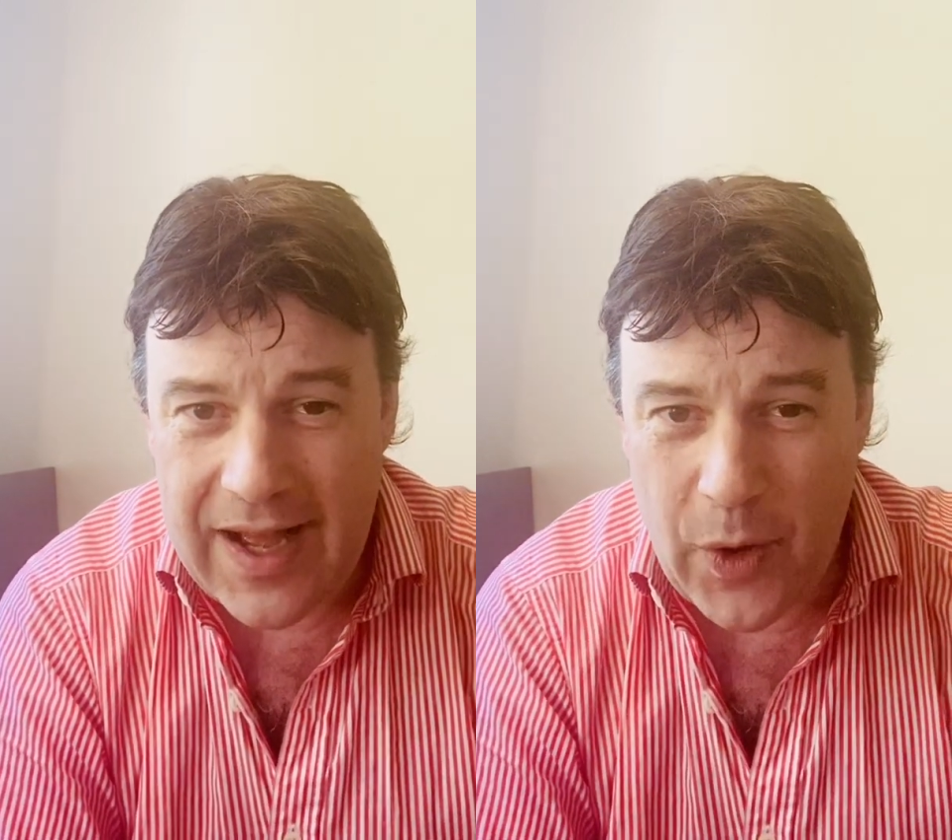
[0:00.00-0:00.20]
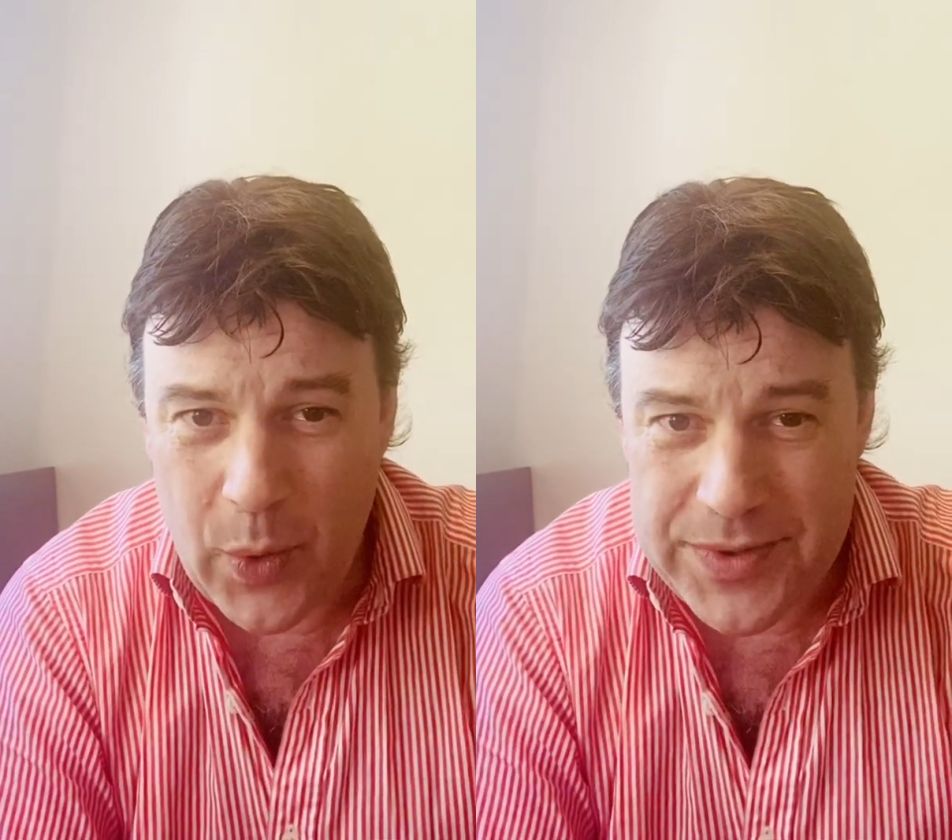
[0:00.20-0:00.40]

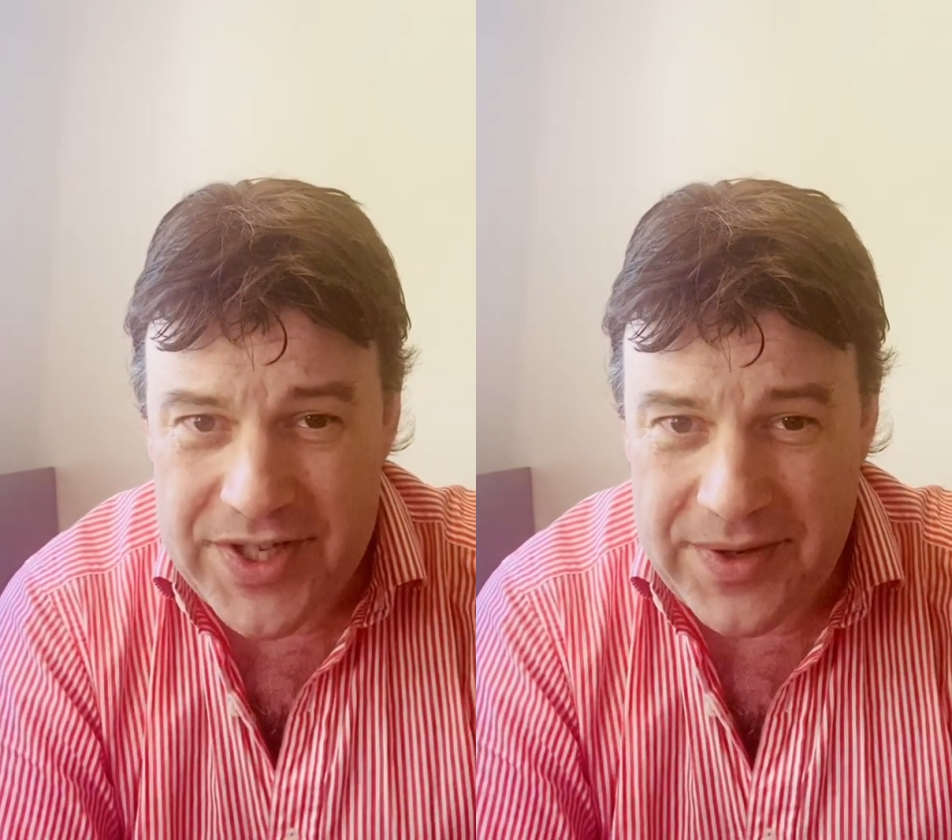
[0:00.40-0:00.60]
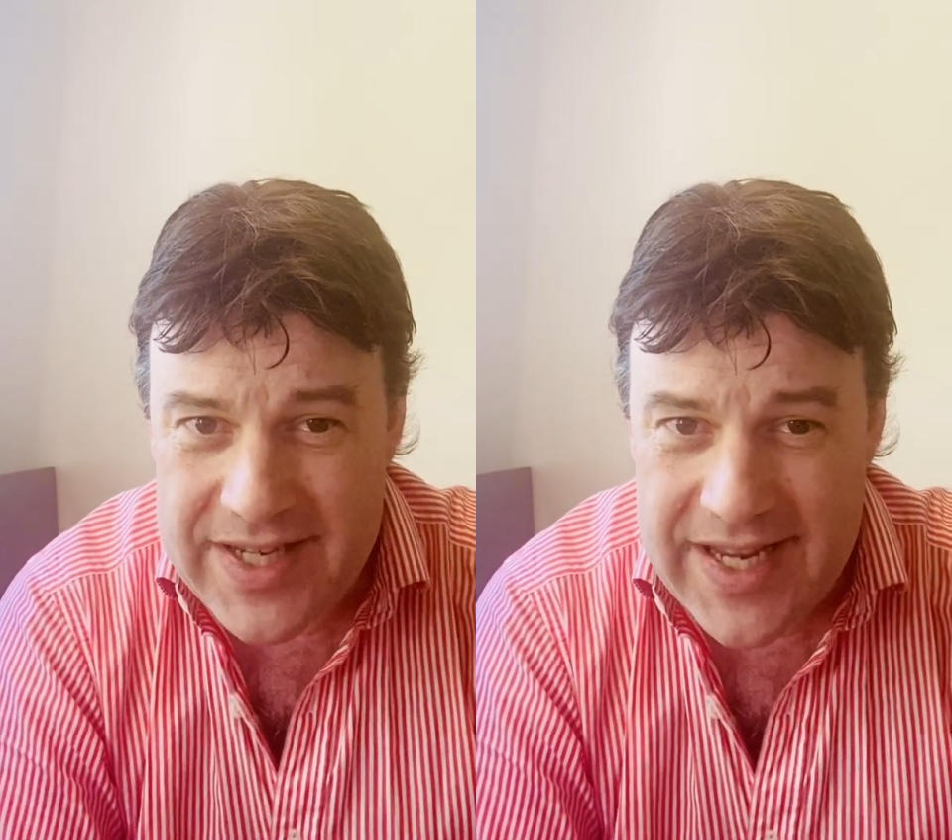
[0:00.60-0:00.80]

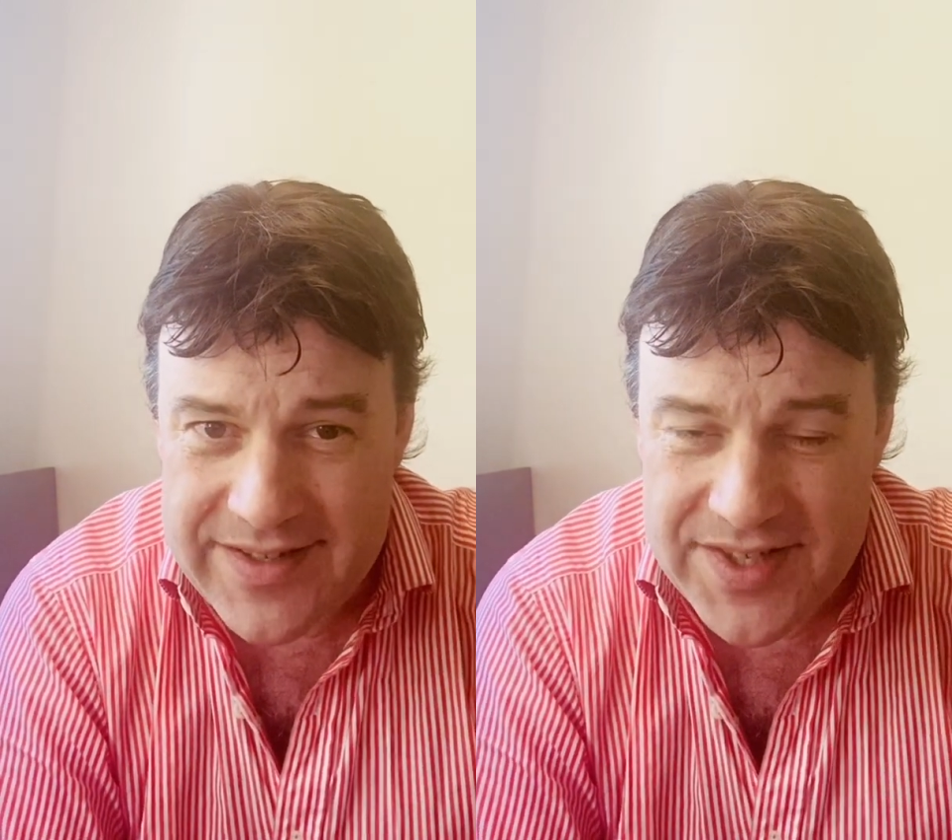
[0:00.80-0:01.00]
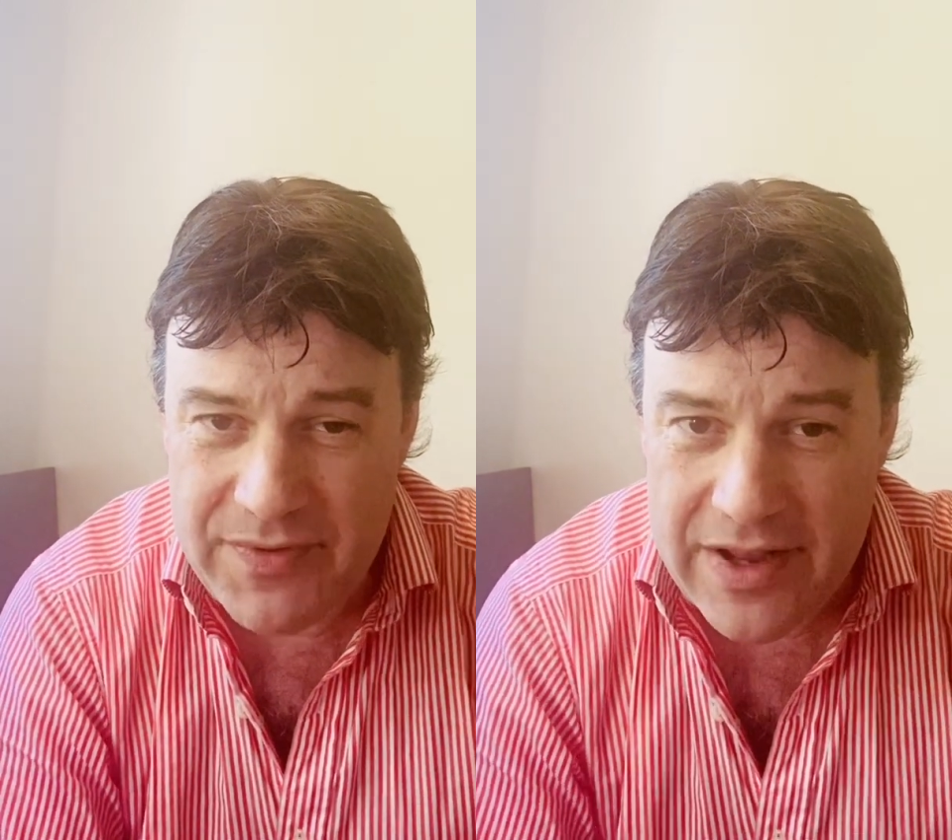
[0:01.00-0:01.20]
Also, he
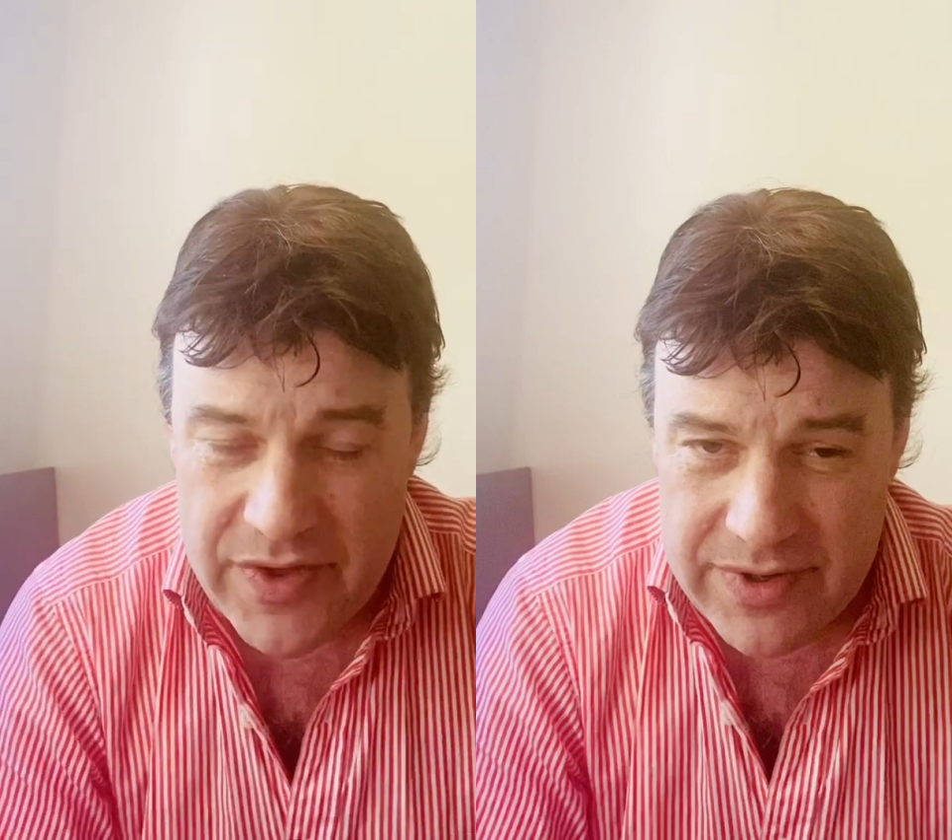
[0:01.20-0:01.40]
takes us around the